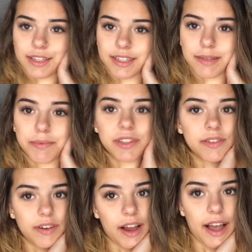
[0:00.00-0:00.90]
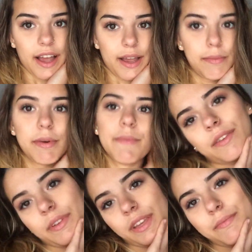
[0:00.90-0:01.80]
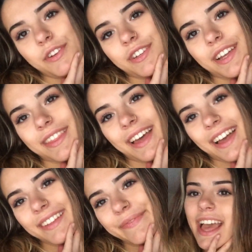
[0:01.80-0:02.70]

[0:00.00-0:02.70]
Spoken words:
subscribe. I'd really appreciate that.